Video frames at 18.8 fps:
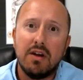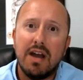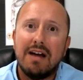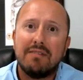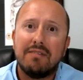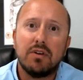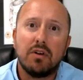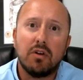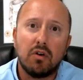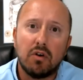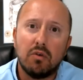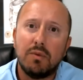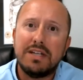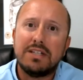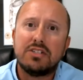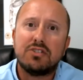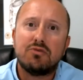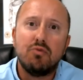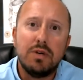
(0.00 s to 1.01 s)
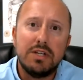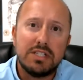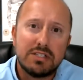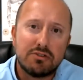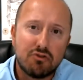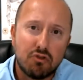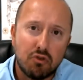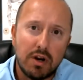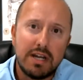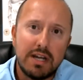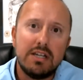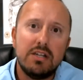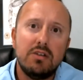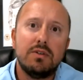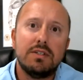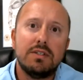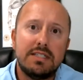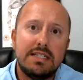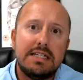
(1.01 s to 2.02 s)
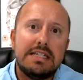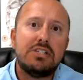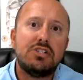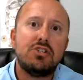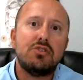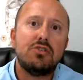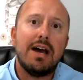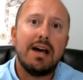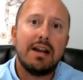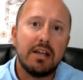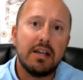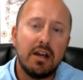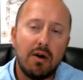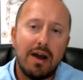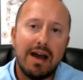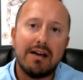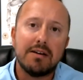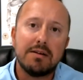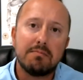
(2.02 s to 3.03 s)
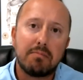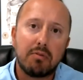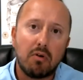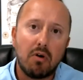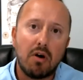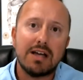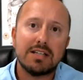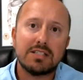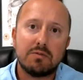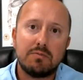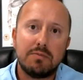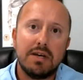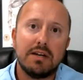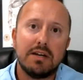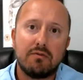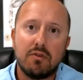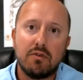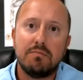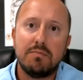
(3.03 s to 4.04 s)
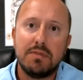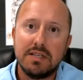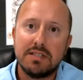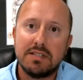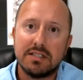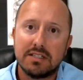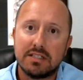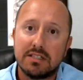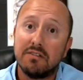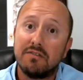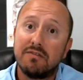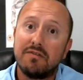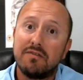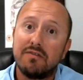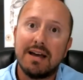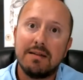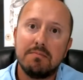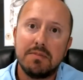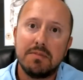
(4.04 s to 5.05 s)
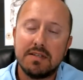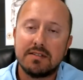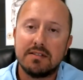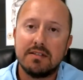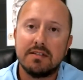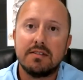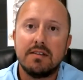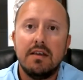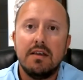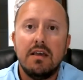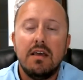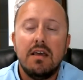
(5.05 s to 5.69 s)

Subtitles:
you have to learn, we train you and teach you how to go out and prospect for business, to find business.